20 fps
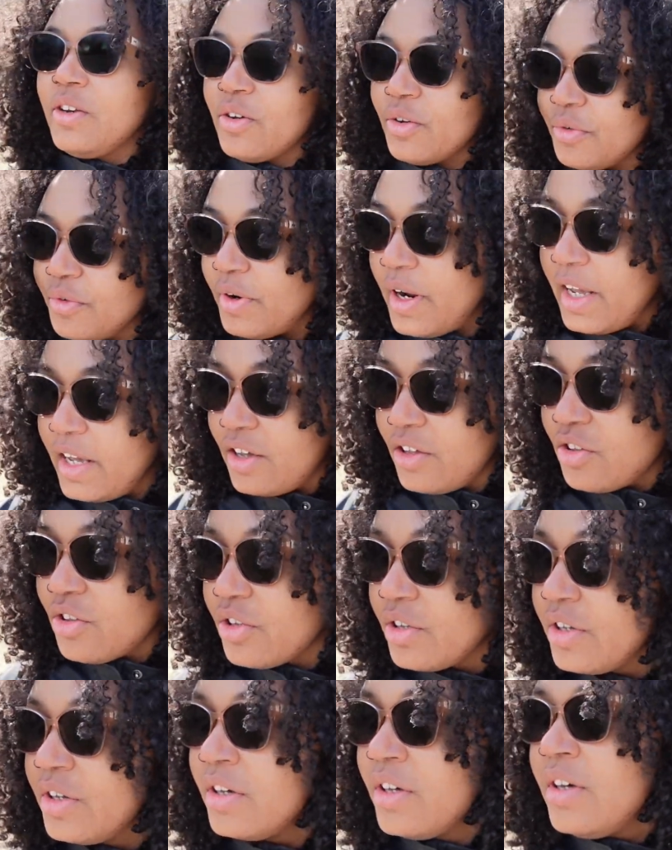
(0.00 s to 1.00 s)
your
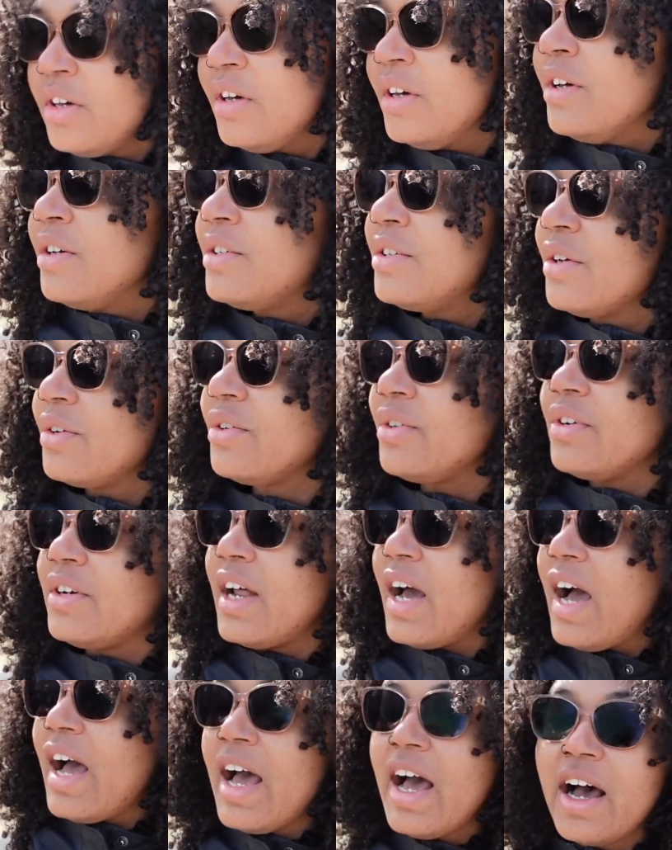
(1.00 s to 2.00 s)
range so you're
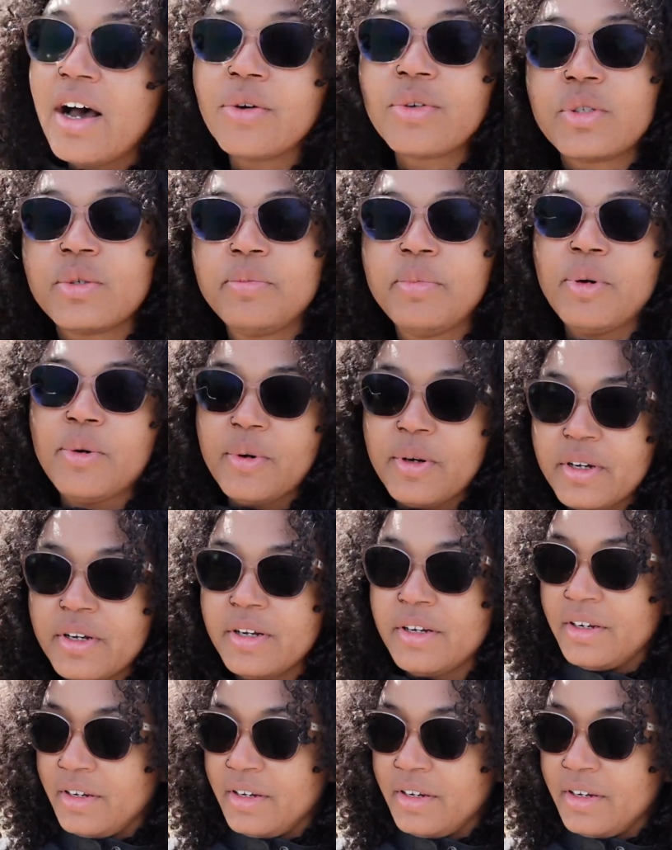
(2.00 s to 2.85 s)
not house poor?